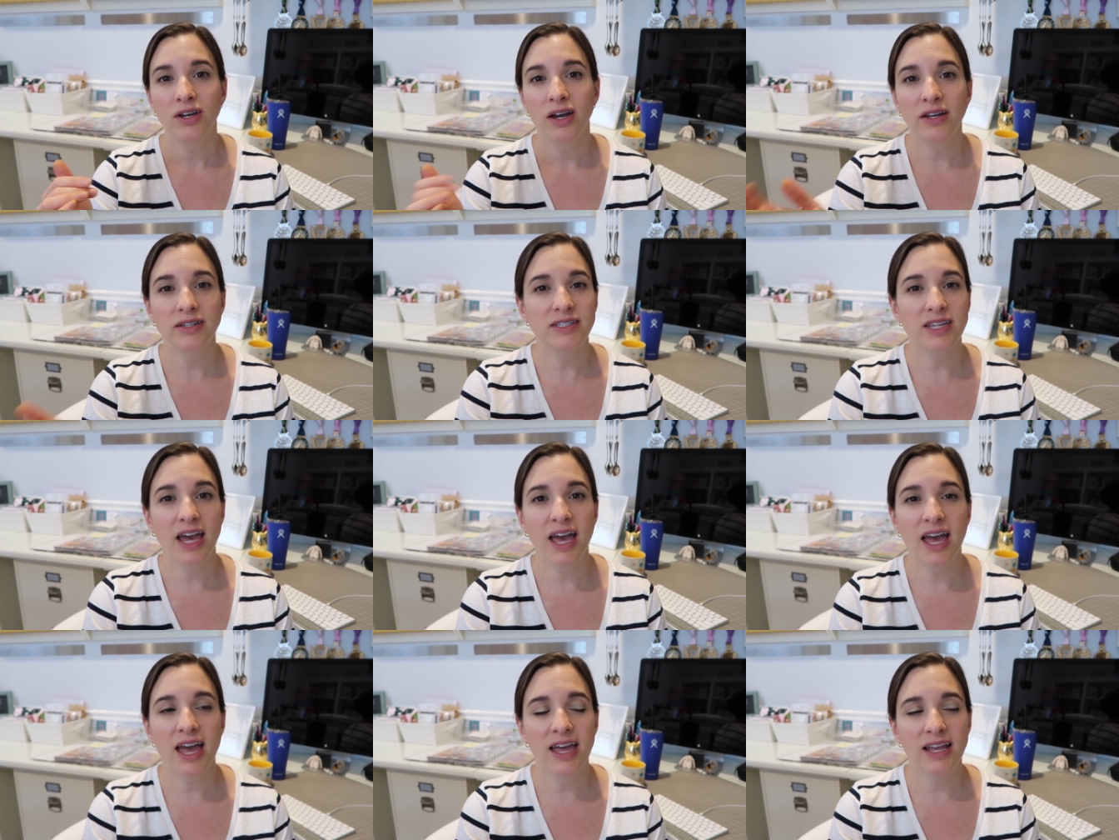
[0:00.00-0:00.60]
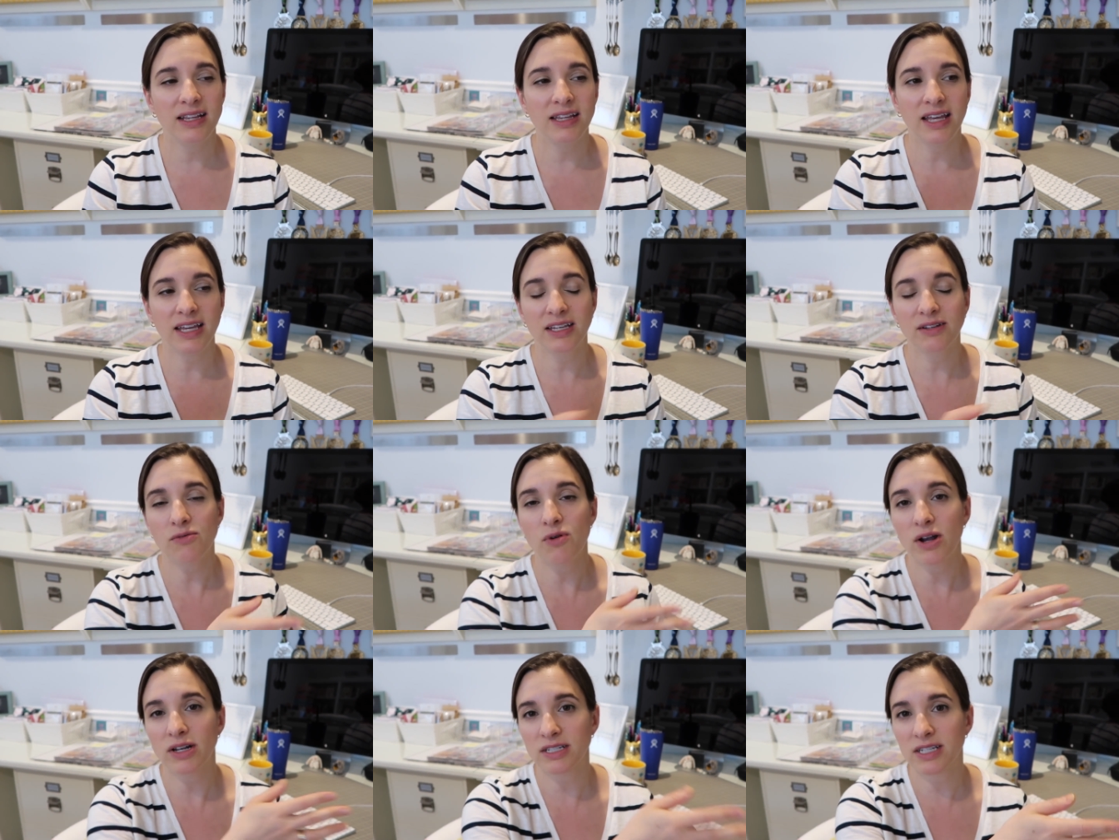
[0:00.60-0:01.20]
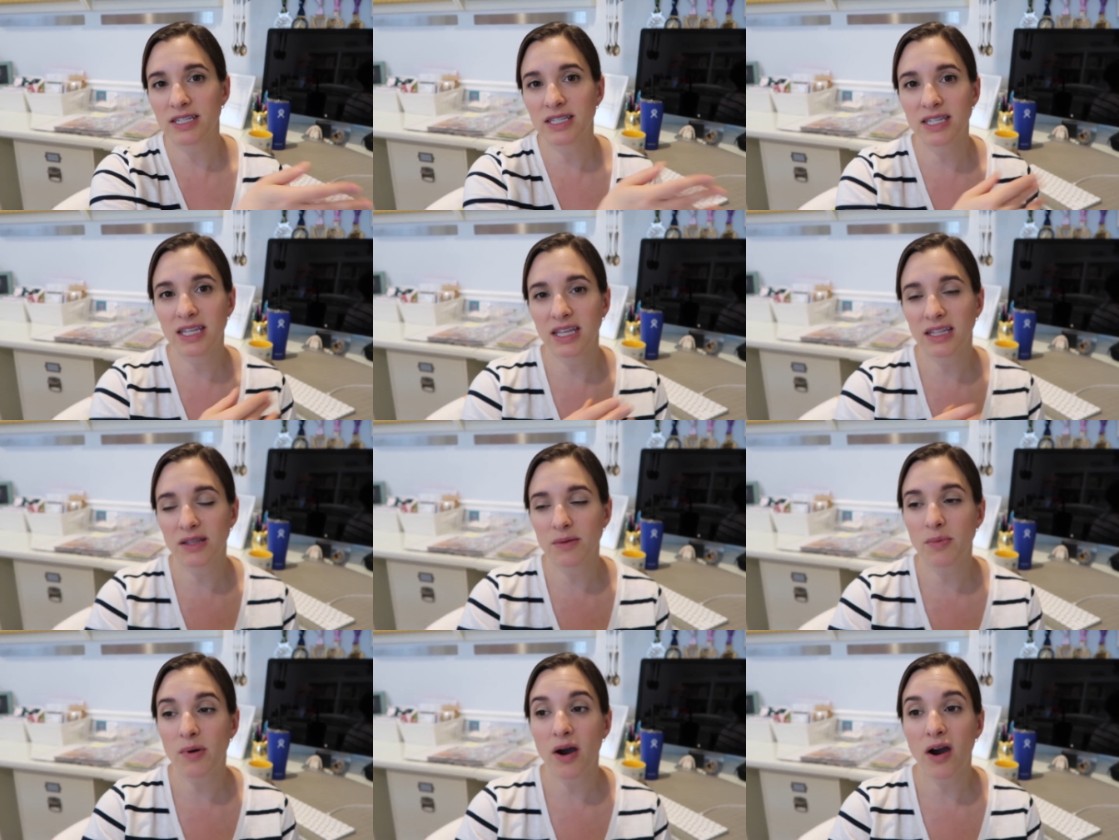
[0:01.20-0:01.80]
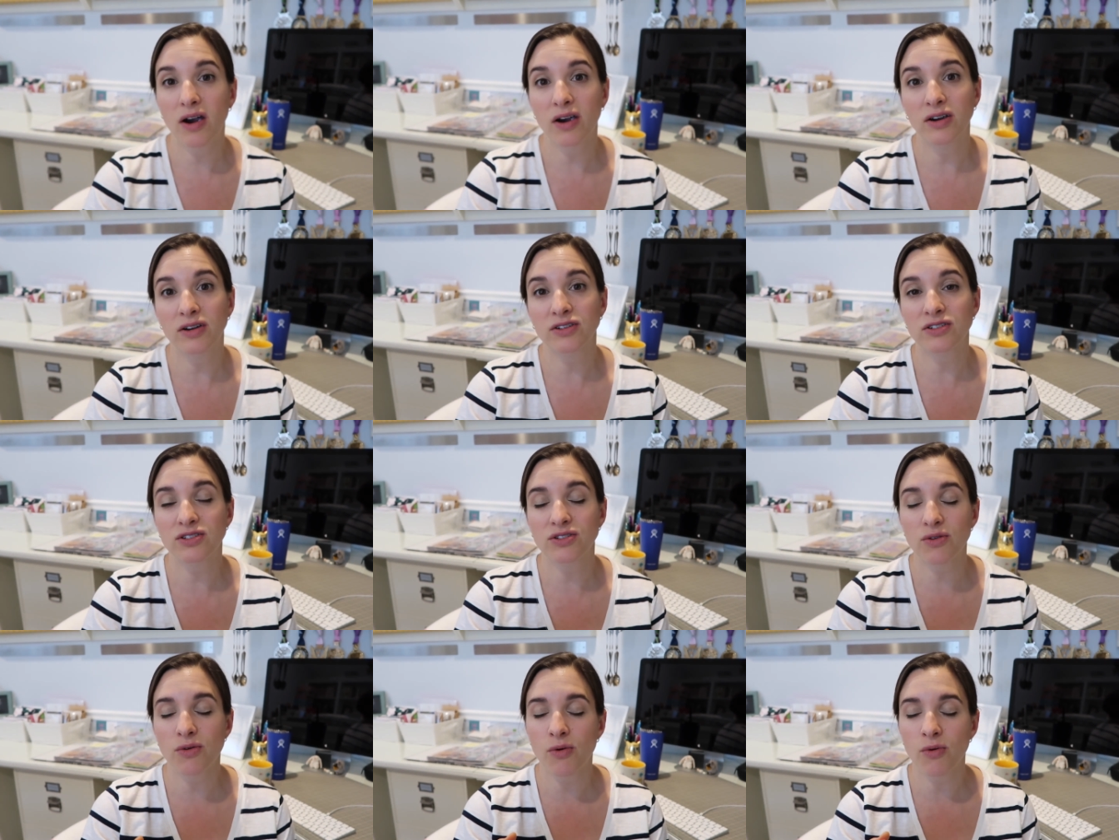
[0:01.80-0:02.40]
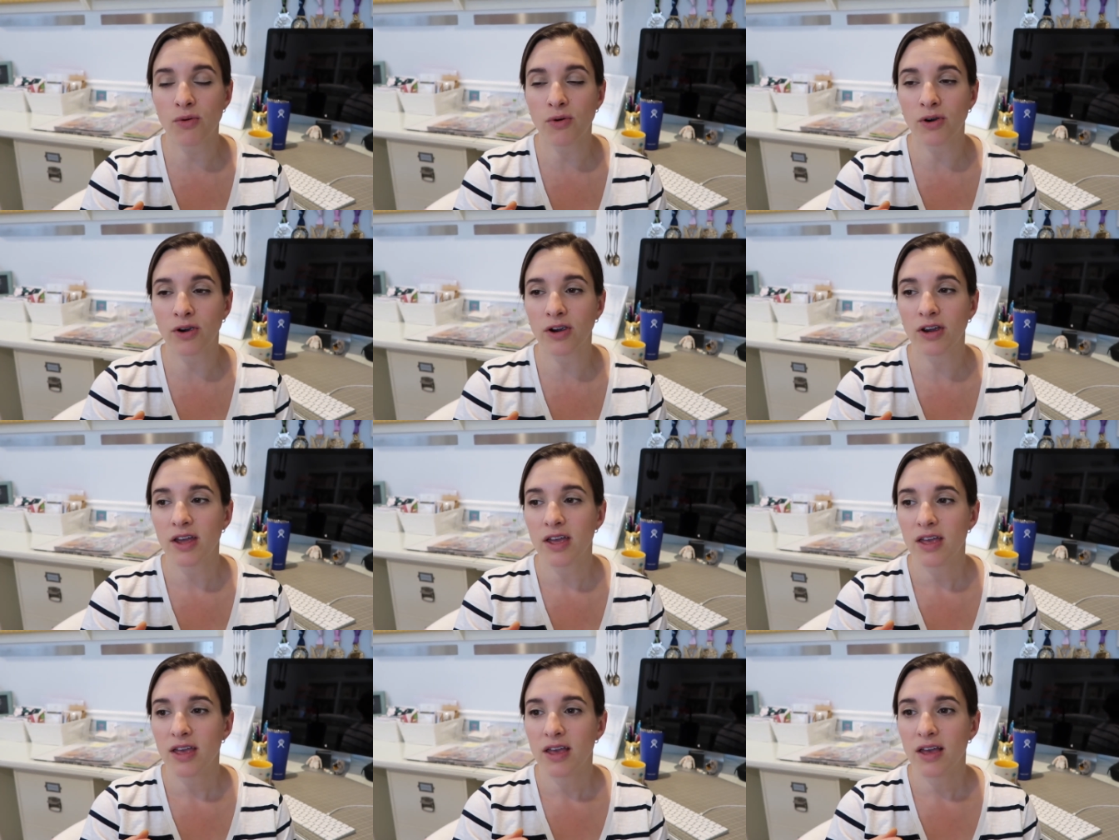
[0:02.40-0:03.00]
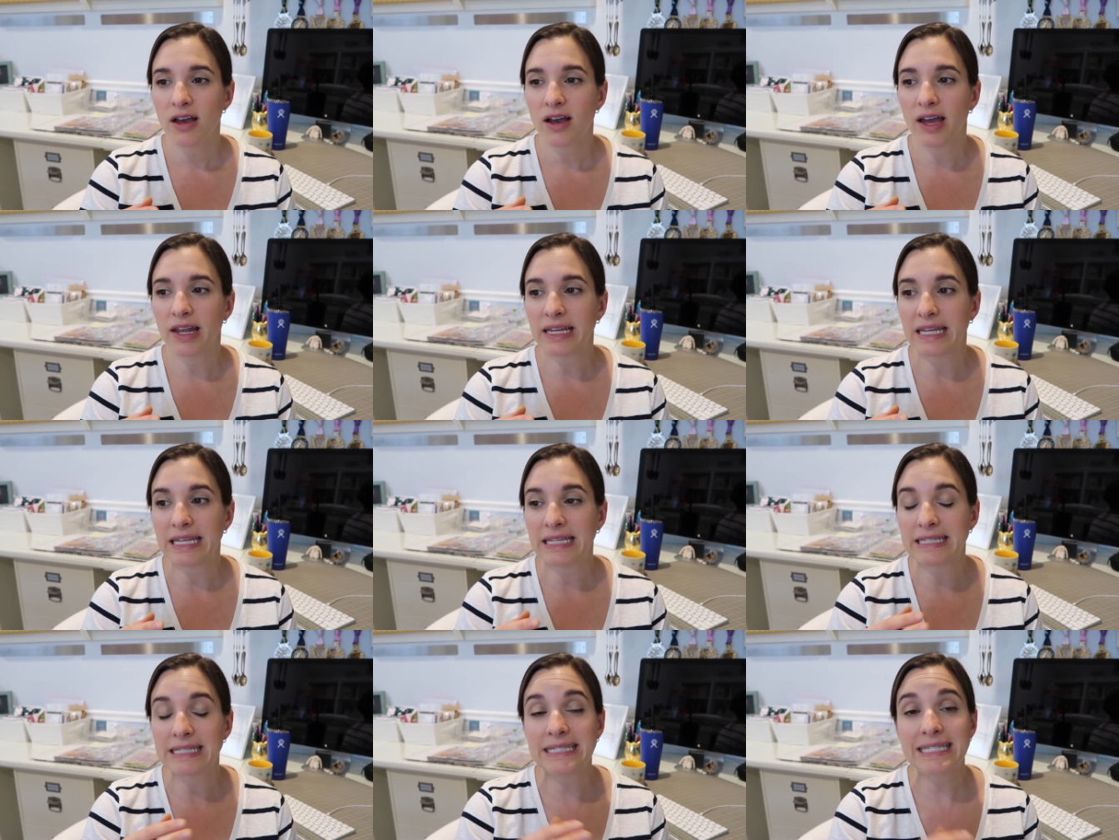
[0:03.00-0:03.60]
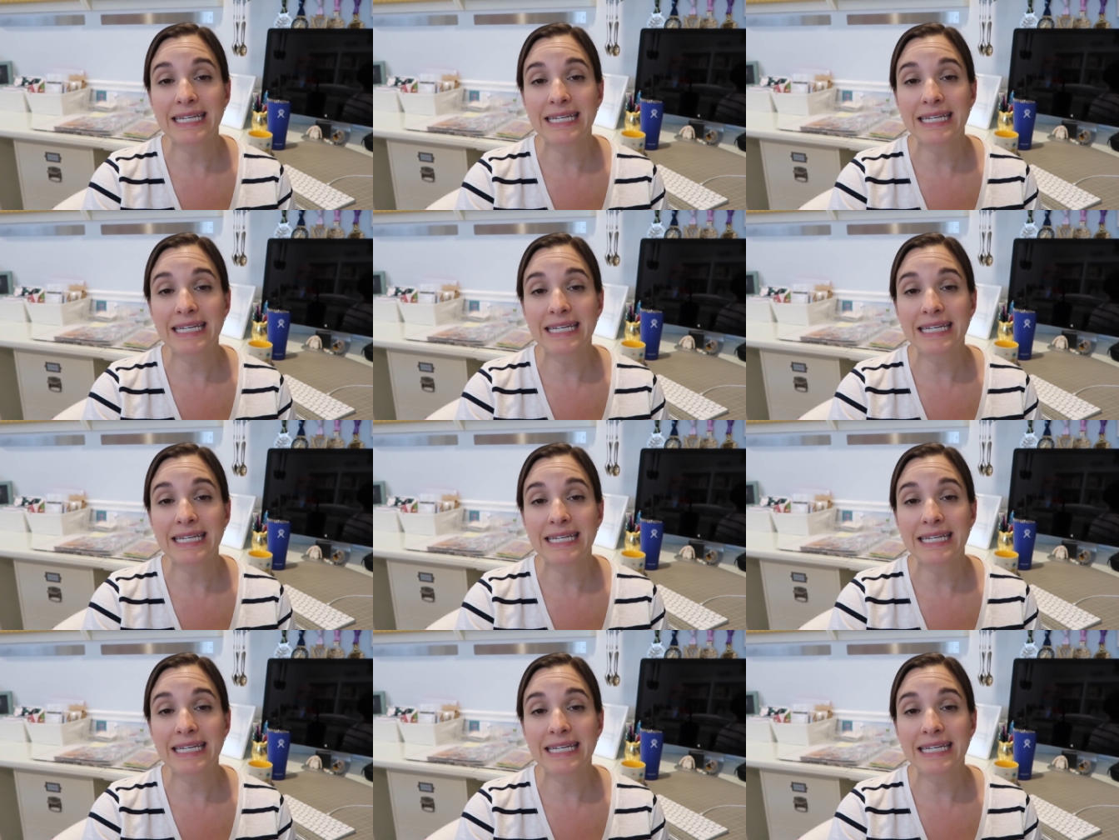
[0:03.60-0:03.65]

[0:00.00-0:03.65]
attend, like want to see at the parks, or any